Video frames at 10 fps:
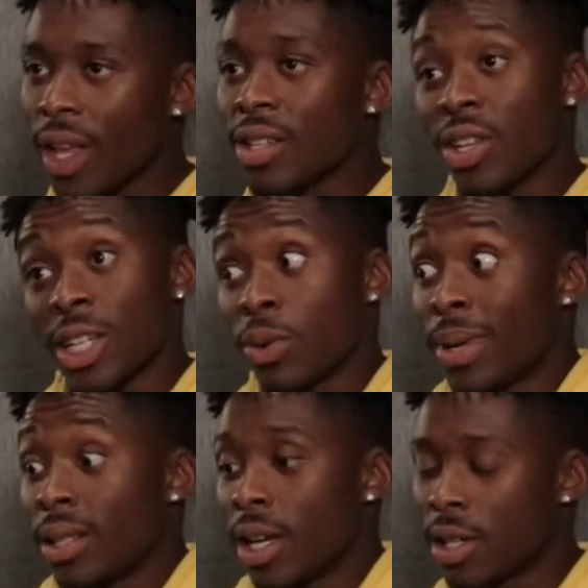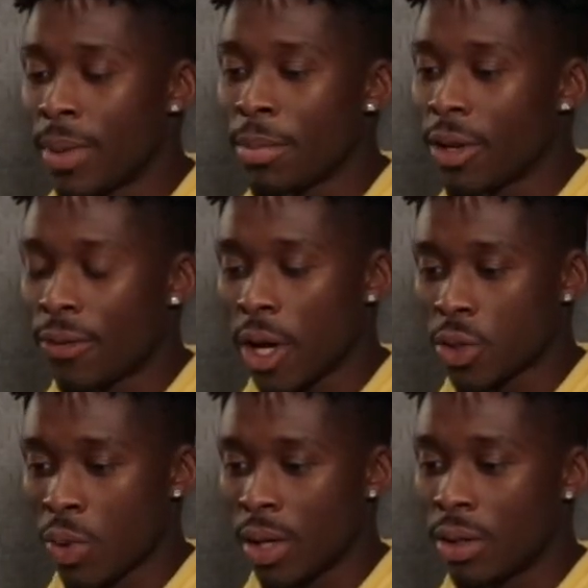So that's what man does. I remember the first
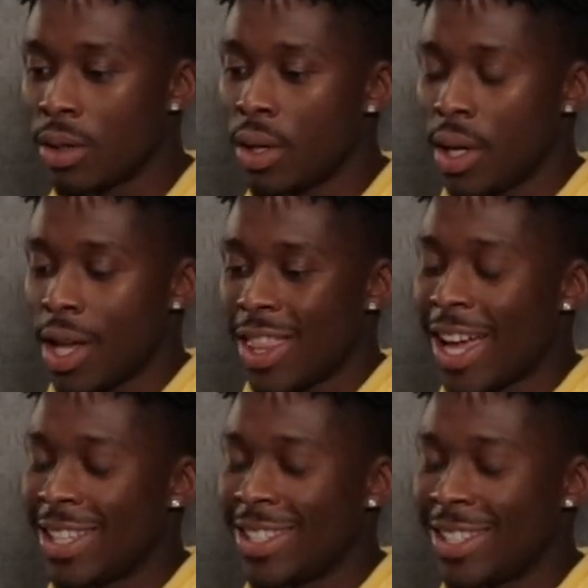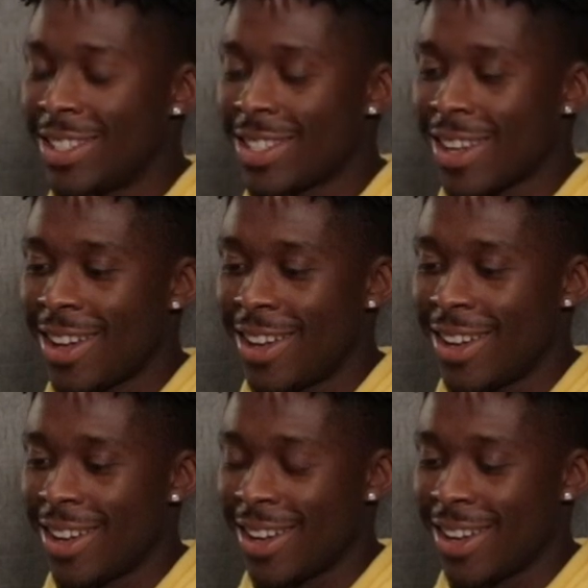one that I did.
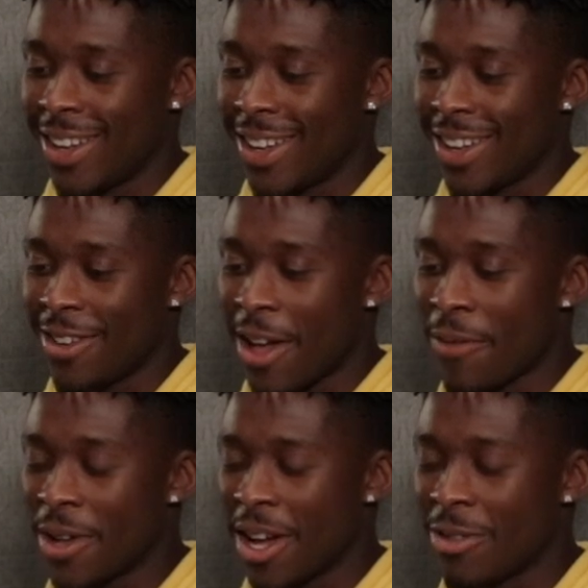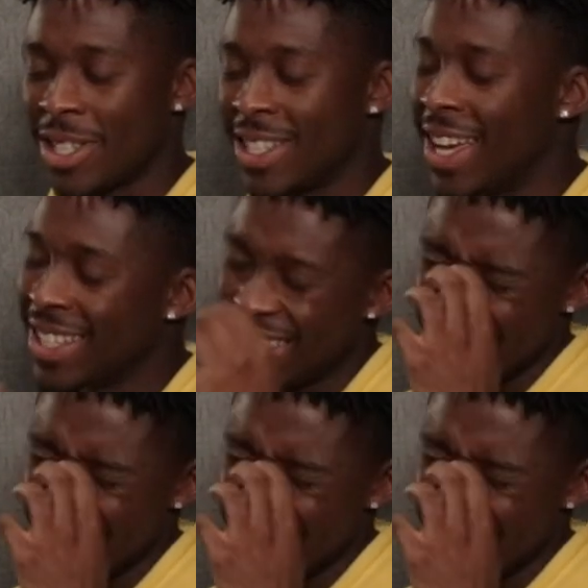I think I was in like